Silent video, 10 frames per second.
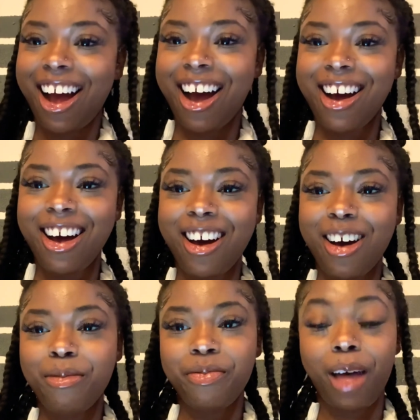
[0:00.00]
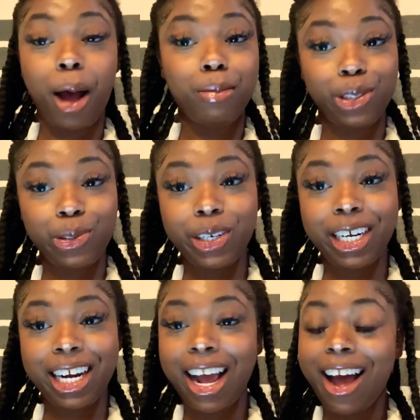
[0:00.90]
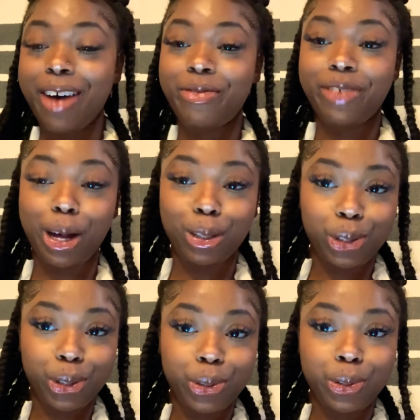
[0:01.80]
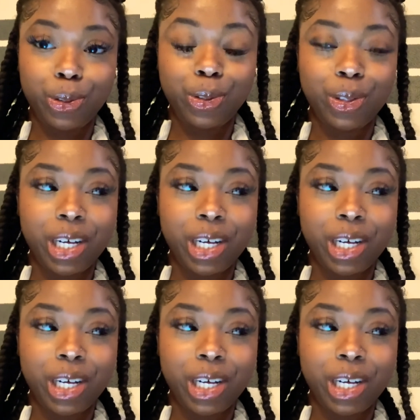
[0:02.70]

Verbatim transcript: Um, I'm short, 5'2".